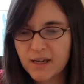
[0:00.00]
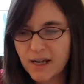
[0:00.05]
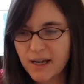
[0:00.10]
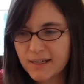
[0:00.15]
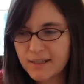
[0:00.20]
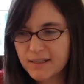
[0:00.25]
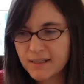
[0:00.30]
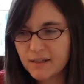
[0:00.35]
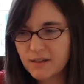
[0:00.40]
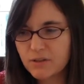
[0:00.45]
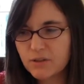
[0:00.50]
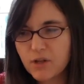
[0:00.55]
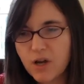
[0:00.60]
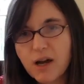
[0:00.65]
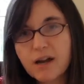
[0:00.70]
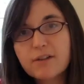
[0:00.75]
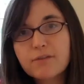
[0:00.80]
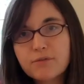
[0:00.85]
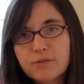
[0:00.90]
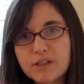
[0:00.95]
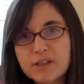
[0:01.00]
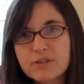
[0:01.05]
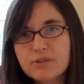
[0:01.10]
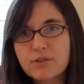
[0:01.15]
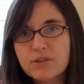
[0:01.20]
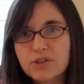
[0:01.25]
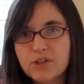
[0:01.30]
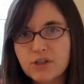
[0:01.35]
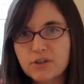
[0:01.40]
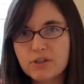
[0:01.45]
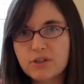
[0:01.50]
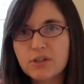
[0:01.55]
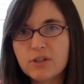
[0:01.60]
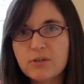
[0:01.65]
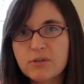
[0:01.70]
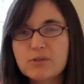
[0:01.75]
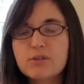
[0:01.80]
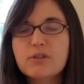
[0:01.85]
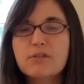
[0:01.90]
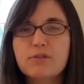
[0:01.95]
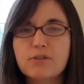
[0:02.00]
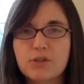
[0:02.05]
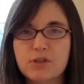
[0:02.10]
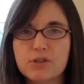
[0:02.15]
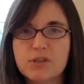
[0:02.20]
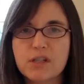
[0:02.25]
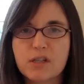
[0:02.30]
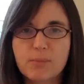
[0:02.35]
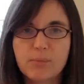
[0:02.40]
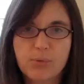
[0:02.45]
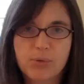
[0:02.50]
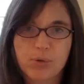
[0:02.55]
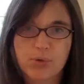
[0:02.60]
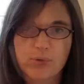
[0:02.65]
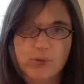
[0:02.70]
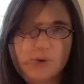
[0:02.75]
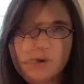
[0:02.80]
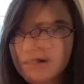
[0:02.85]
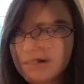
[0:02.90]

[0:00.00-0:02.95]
I did a lot of research on the use of nursing protocols.